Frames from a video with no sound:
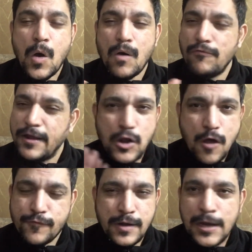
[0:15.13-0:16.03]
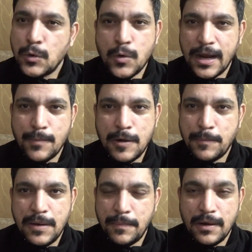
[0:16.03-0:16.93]
Very often I don't recommend
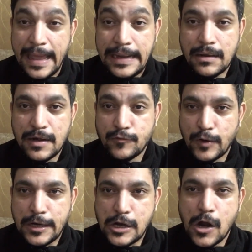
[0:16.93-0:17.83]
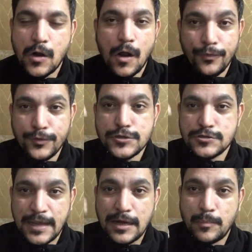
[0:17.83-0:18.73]
people any kind of credit card on this
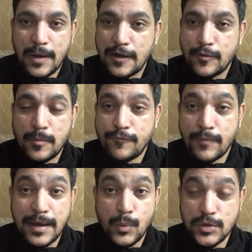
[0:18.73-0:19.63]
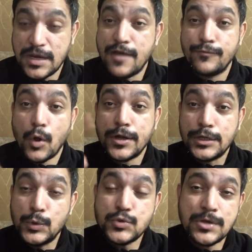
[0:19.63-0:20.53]
channel platform of mine which I have not
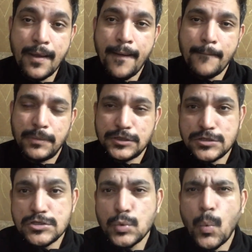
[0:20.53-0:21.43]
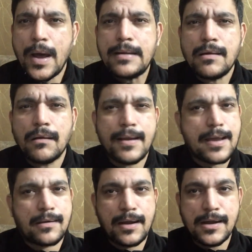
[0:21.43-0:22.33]
used, but this is one rare
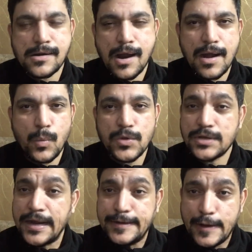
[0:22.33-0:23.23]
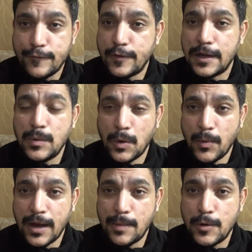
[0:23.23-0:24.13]
credit card which I definitely want to
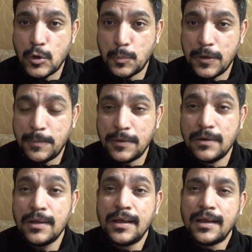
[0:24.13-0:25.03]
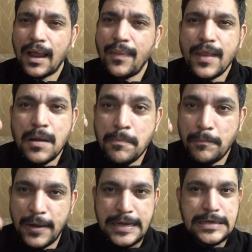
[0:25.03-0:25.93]
recommend to people, and there are
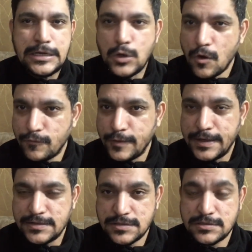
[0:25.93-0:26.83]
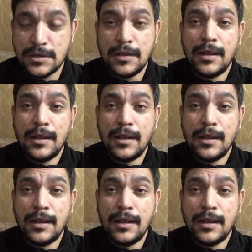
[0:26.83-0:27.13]
plenty of reasons.